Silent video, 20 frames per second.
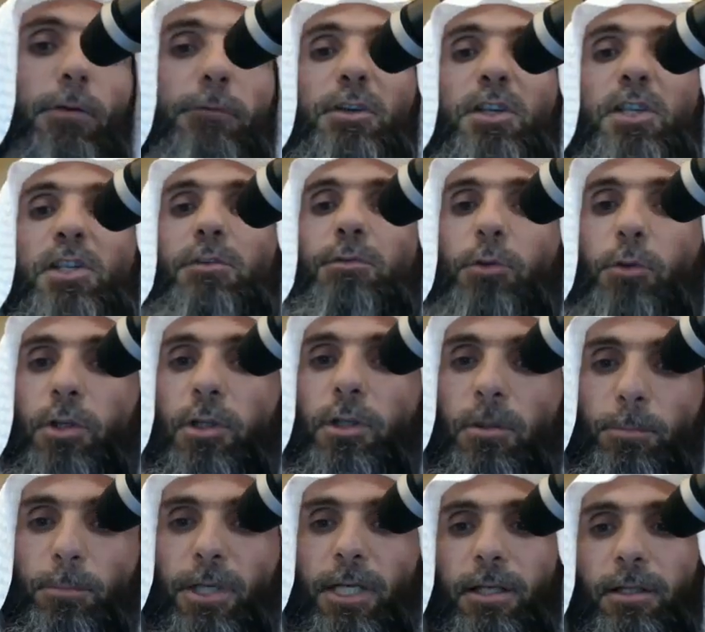of his
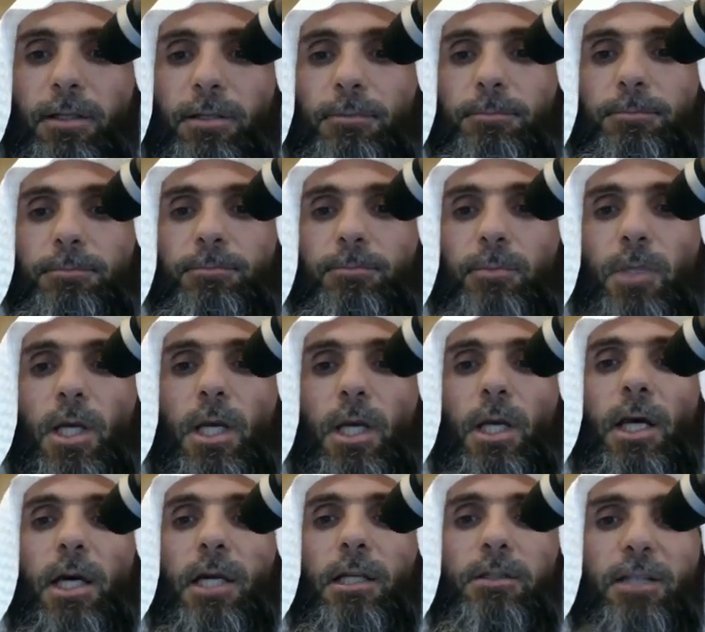funeral prayer,
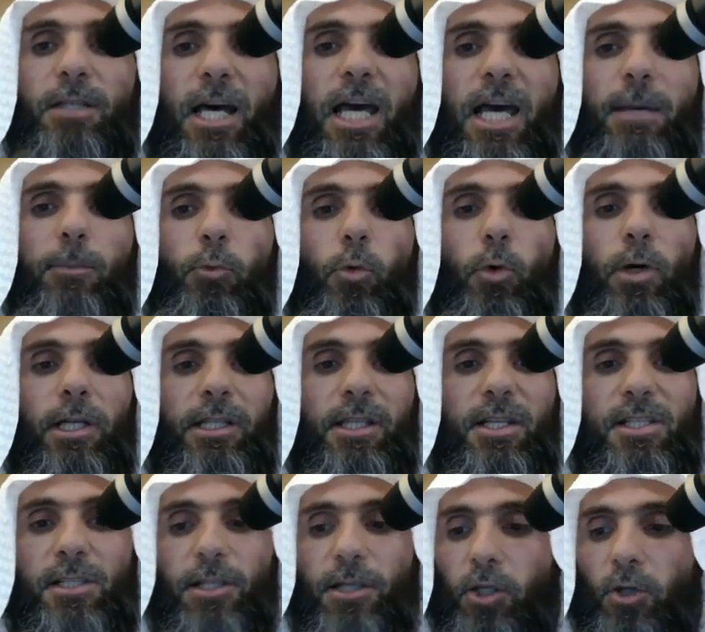a time when it
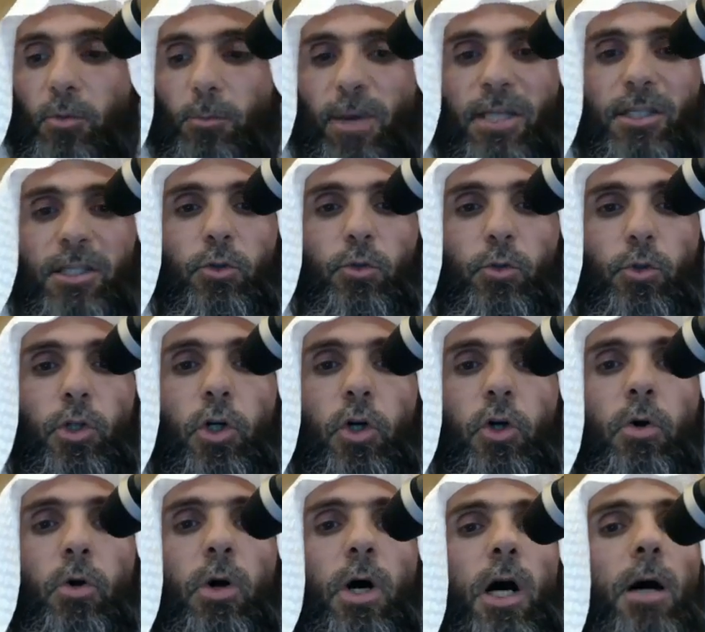is recommended to
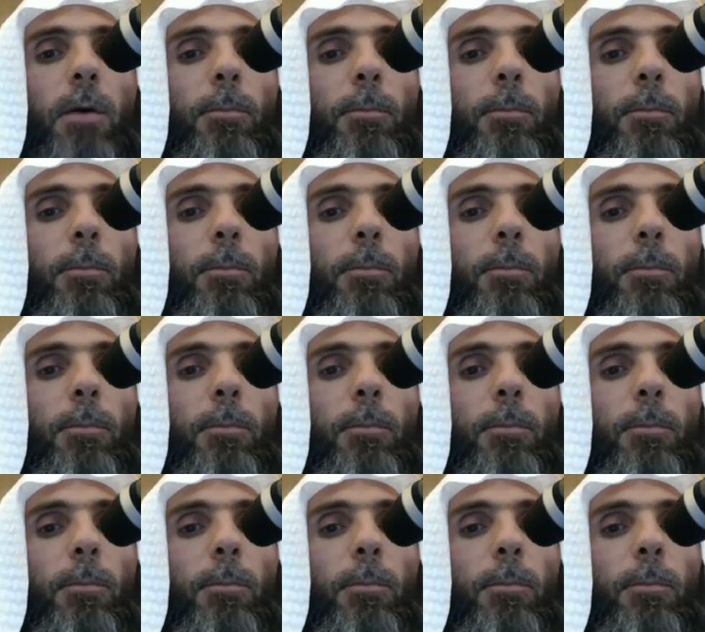go